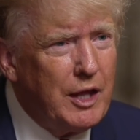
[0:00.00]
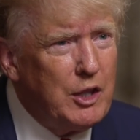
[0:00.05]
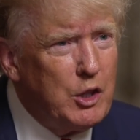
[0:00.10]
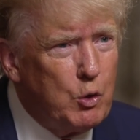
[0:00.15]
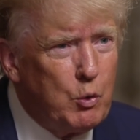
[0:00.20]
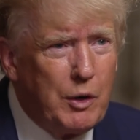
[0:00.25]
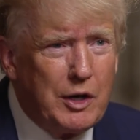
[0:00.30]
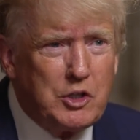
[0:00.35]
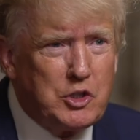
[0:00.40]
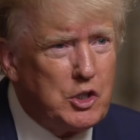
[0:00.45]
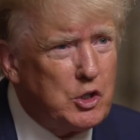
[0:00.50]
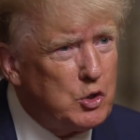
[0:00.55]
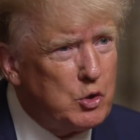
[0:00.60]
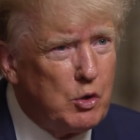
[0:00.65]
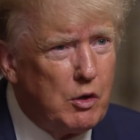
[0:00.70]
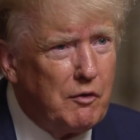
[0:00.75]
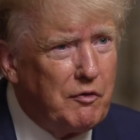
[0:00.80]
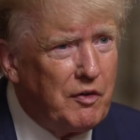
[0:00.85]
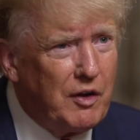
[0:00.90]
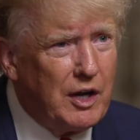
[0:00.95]
and the rest is
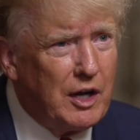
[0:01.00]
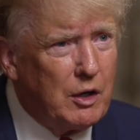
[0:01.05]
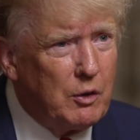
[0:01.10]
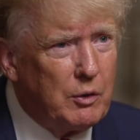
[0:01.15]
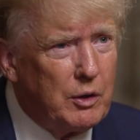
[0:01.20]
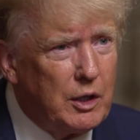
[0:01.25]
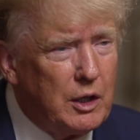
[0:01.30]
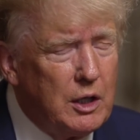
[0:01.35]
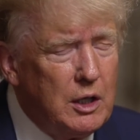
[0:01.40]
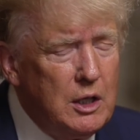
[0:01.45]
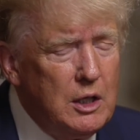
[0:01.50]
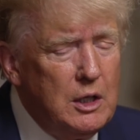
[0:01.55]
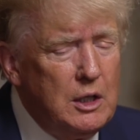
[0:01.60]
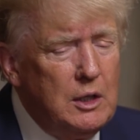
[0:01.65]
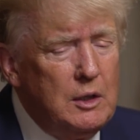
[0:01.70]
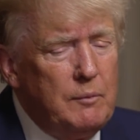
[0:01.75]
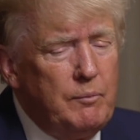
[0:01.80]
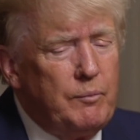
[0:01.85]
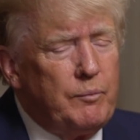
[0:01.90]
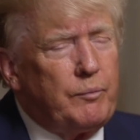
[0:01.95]
all following.
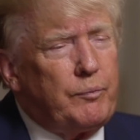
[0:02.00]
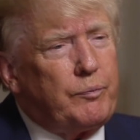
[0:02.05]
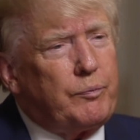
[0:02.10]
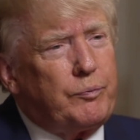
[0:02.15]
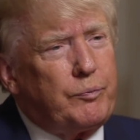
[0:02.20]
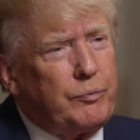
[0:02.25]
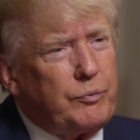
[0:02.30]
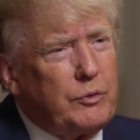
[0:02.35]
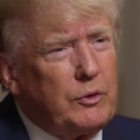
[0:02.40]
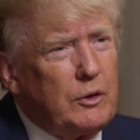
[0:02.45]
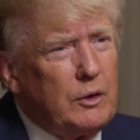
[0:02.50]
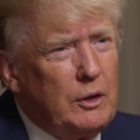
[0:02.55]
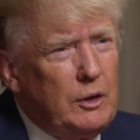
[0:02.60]
And they're not.